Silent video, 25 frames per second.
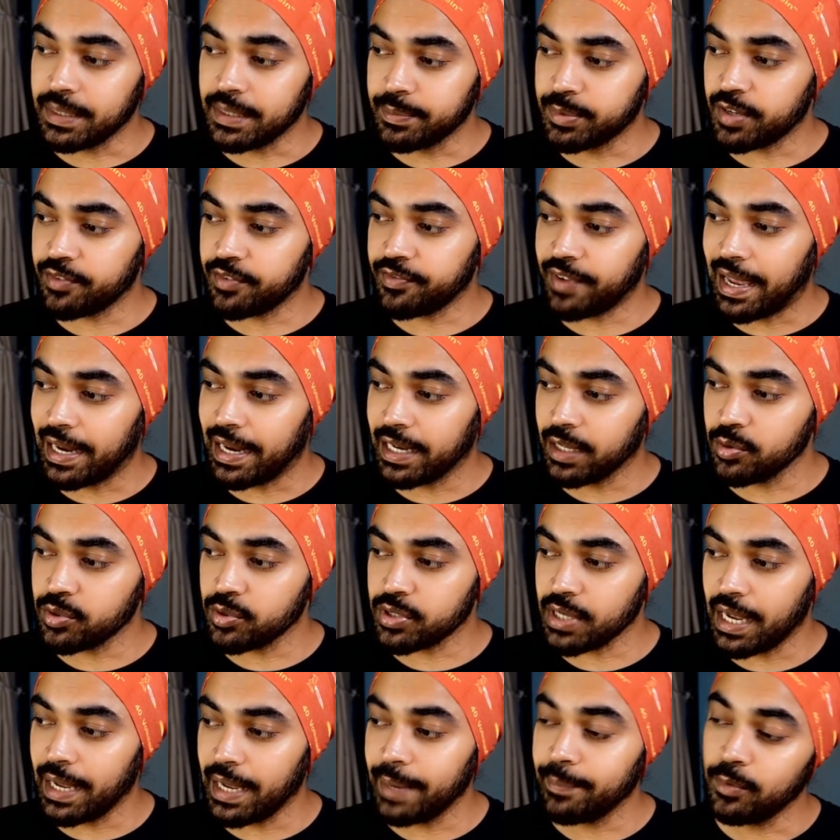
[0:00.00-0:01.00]
of values,
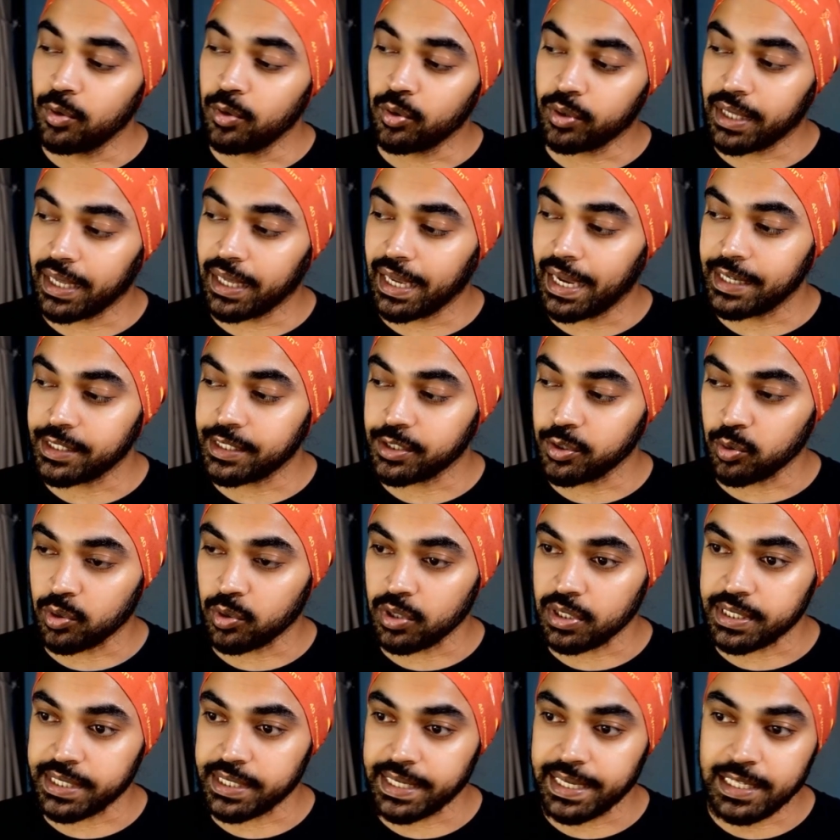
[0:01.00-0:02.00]
I'm looking at
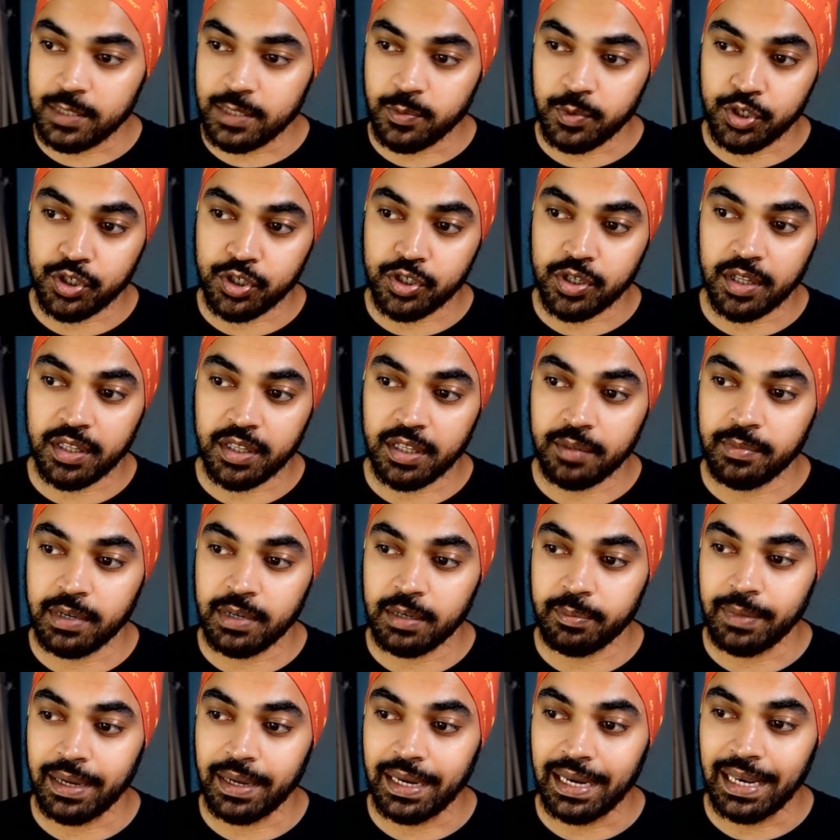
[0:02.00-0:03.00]
total sales, which is nothing
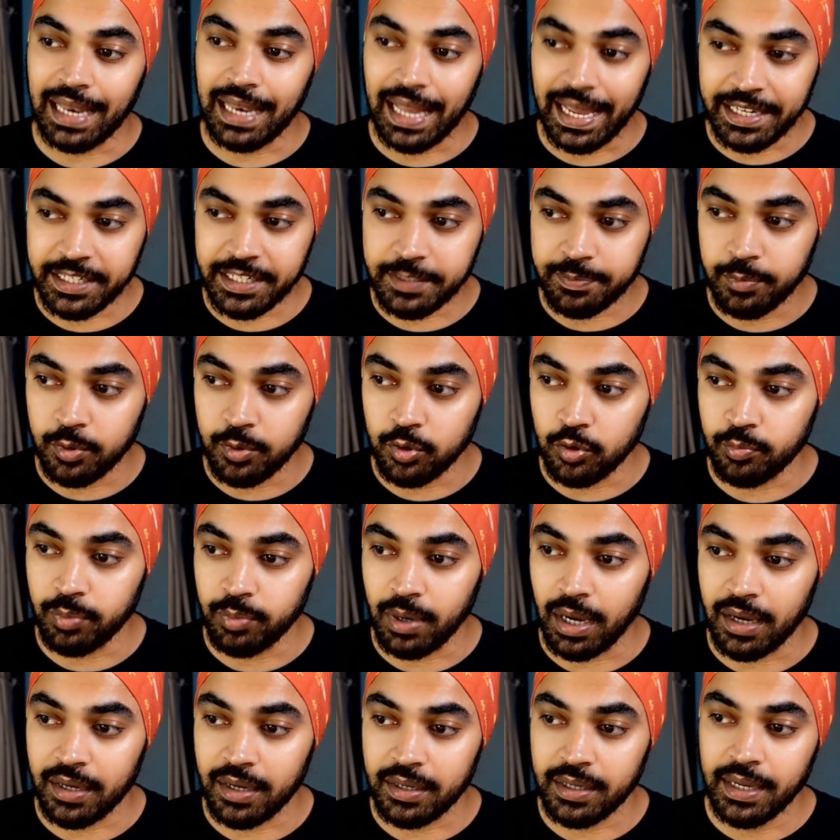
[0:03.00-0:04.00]
but my light blue
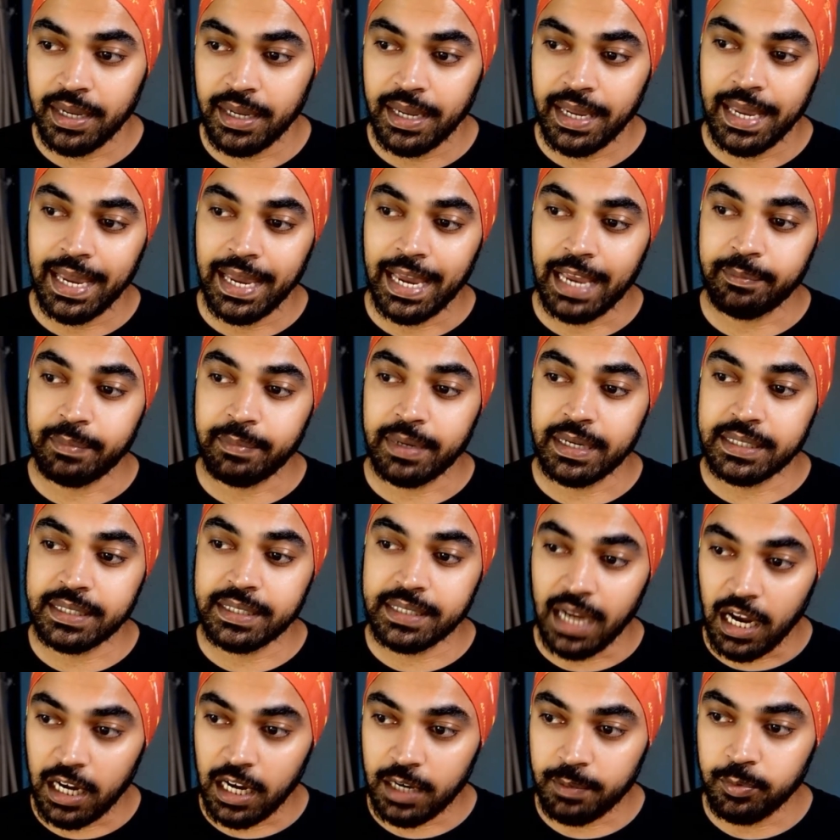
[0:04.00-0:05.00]
bar, and my
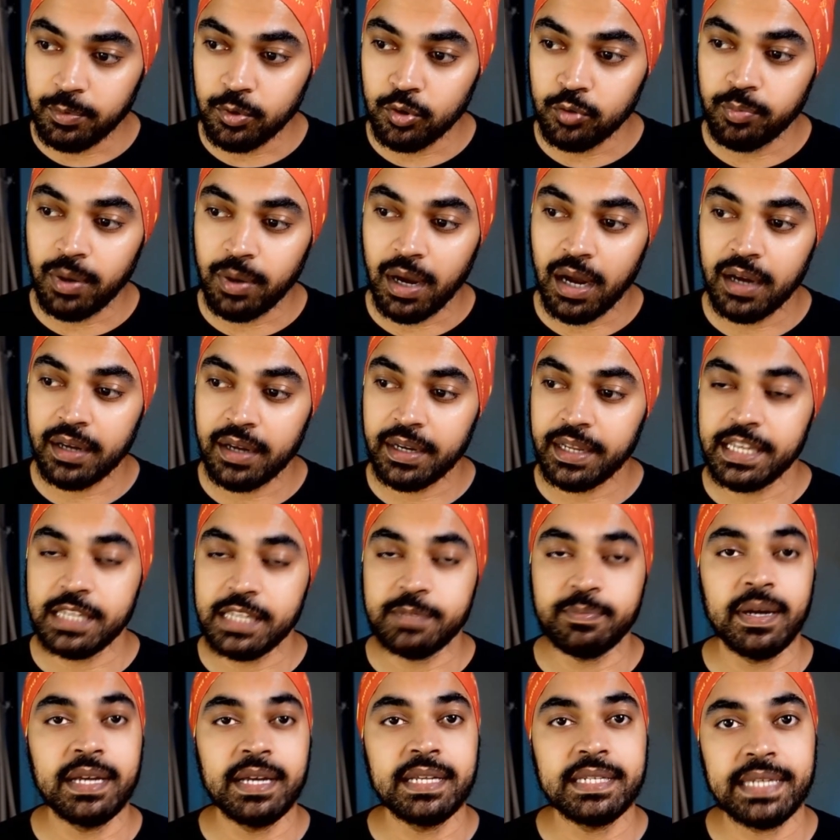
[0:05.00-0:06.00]
dark blue bar is
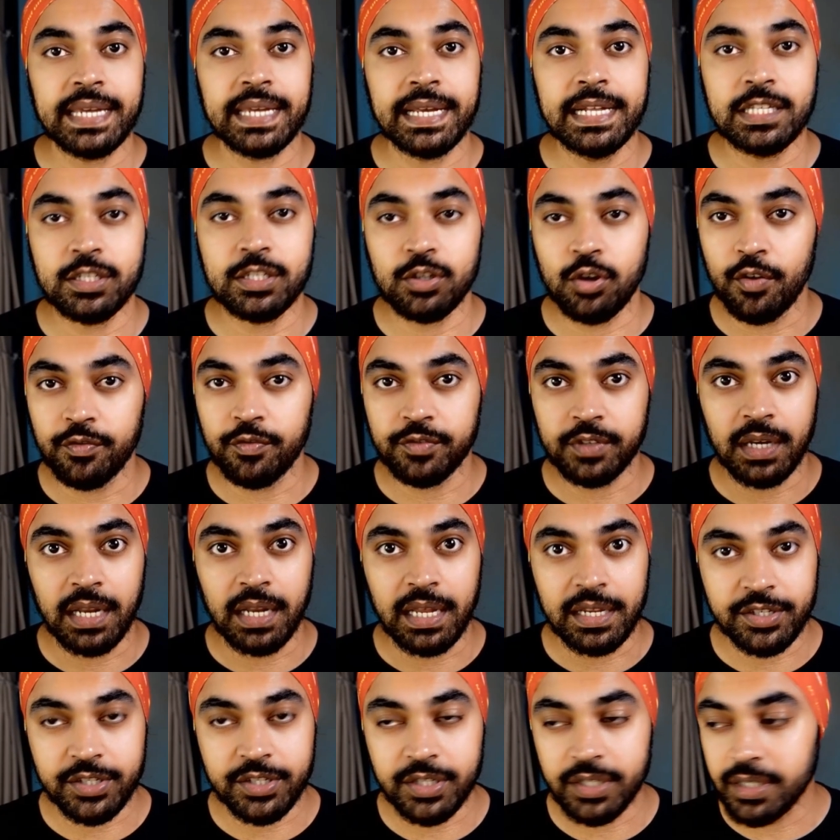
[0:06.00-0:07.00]
my sales of the
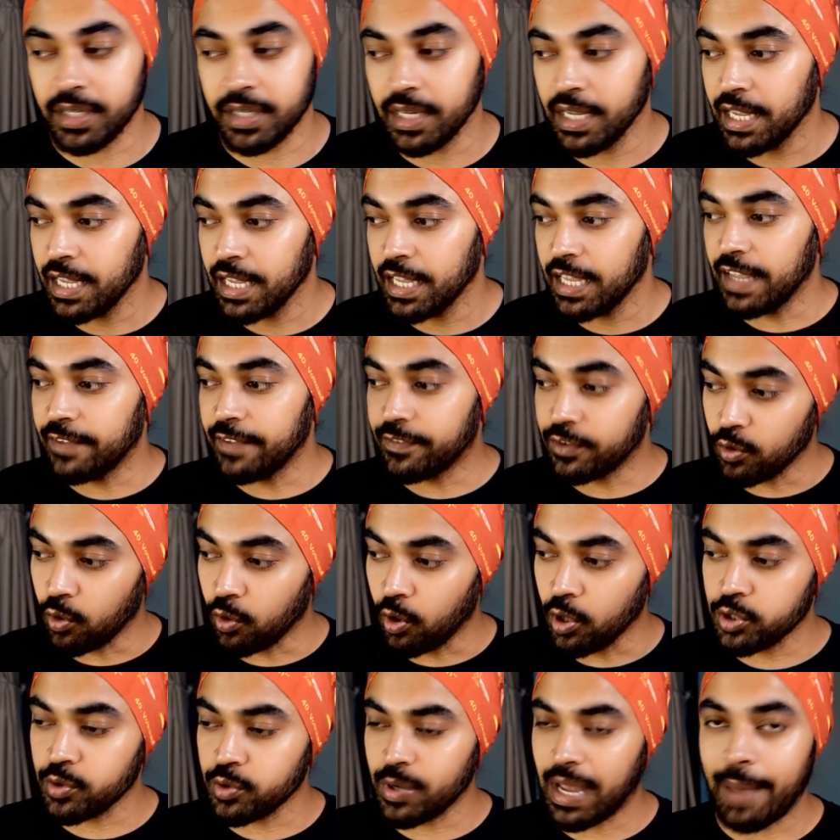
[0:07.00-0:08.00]
last year. If you
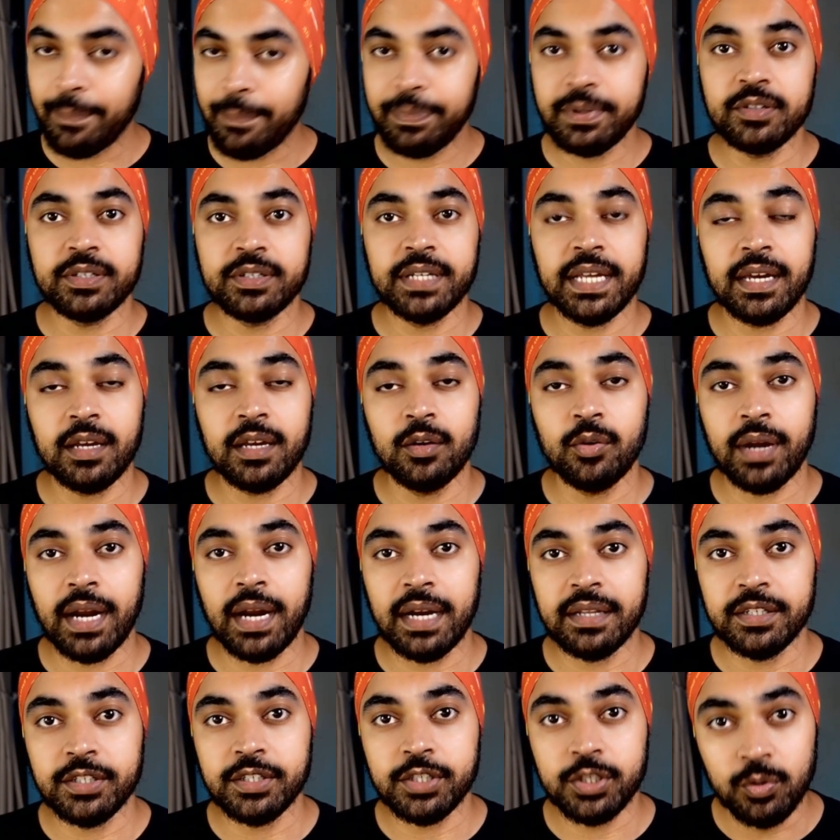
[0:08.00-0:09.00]
also happen to take a look
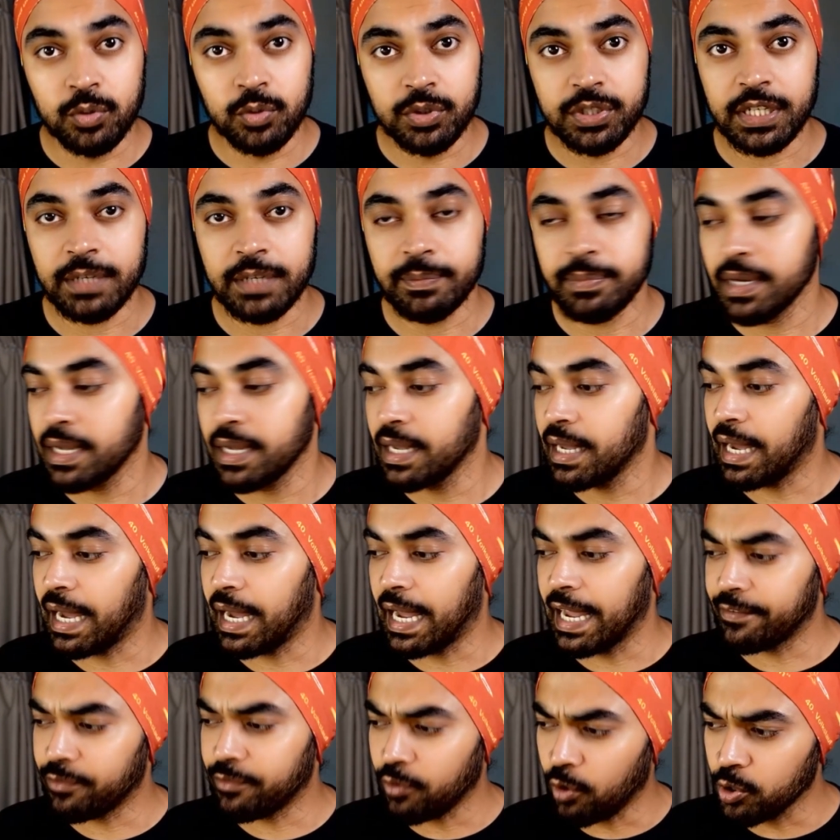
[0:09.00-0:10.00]
at the tooltip, I
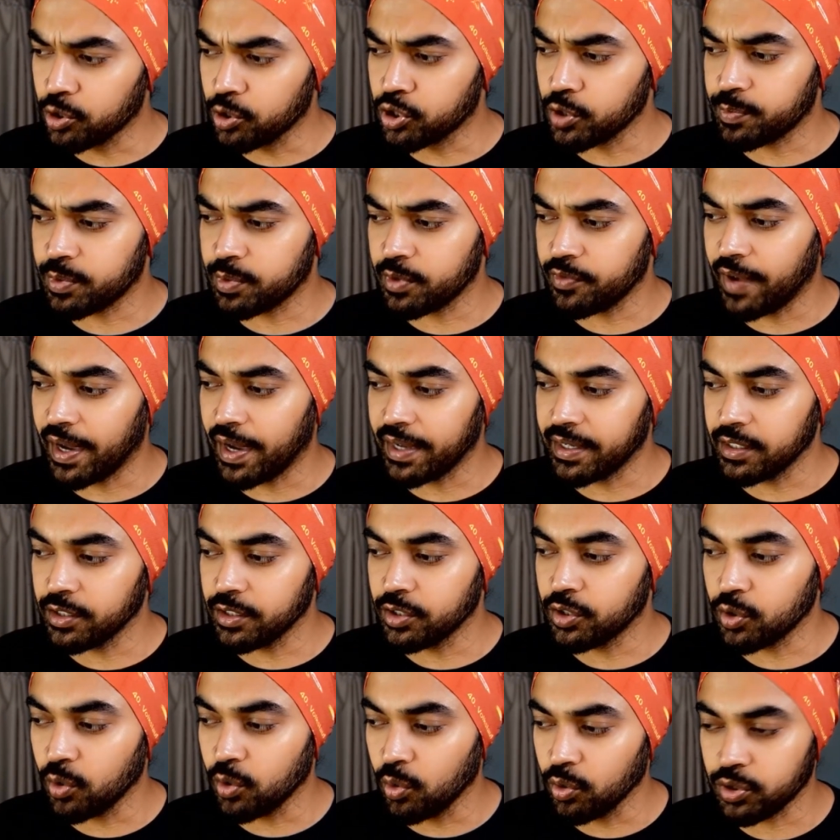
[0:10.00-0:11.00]
have also provided
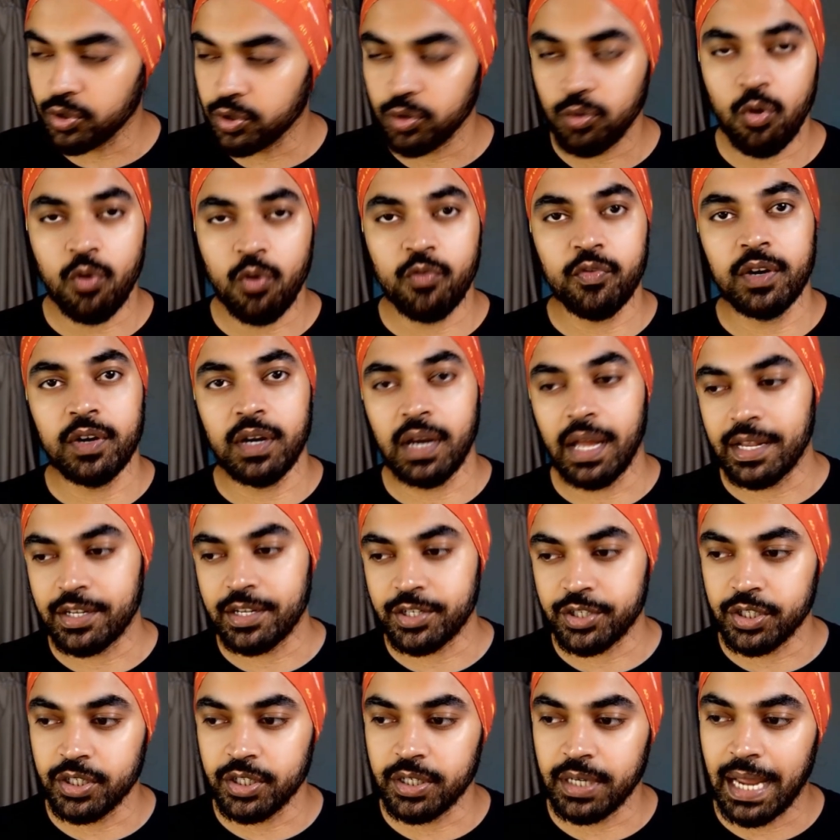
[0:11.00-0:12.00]
growth over
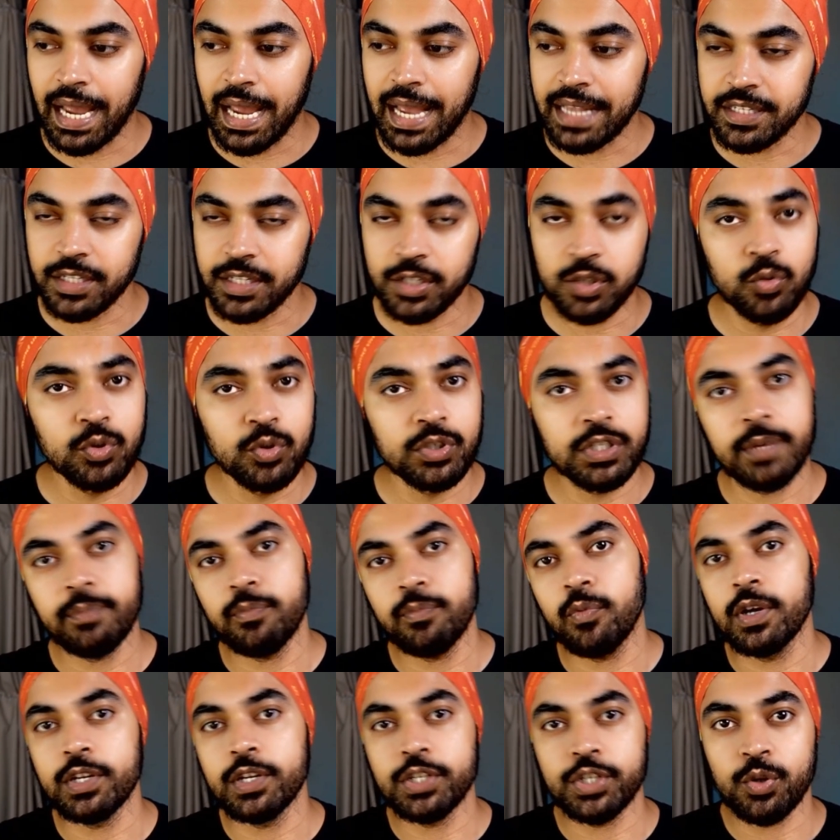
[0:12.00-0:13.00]
last year as a tooltip
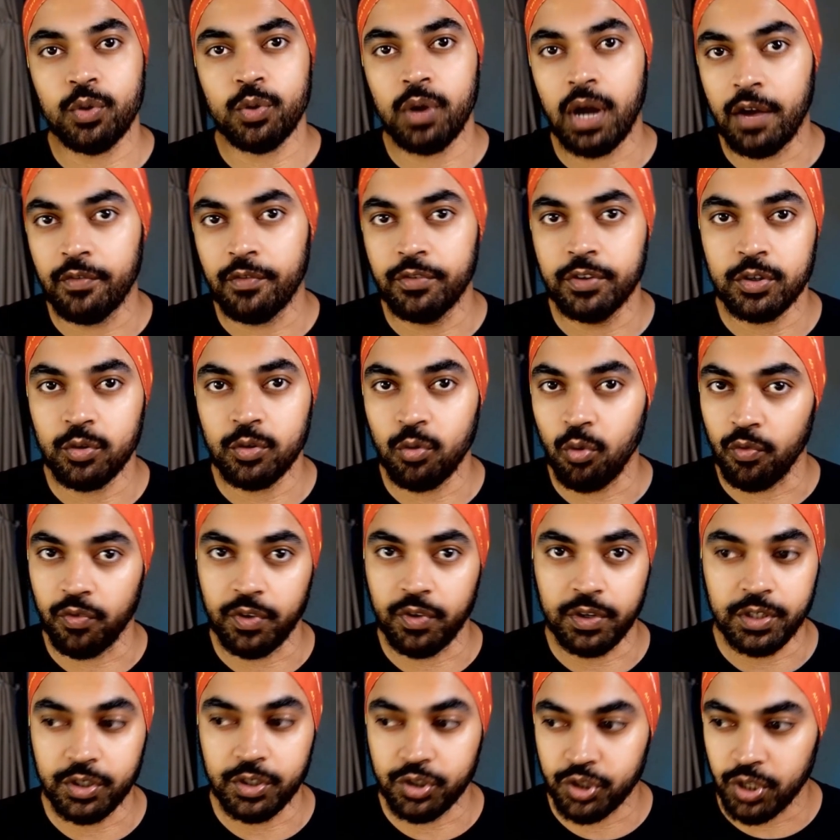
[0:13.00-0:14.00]
once you hover
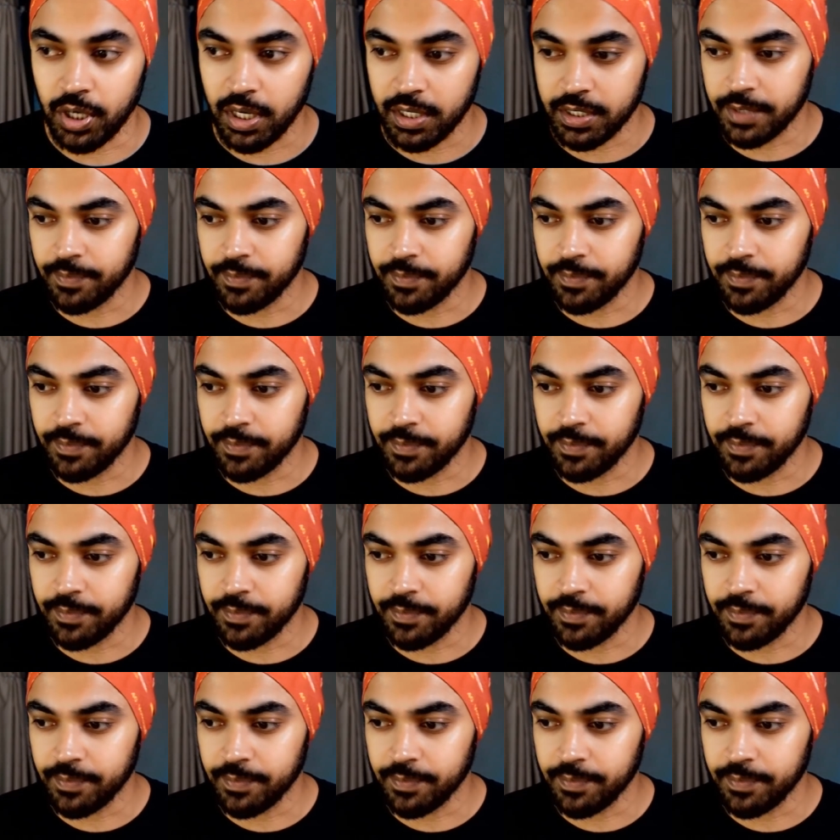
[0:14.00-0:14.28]
over the chart.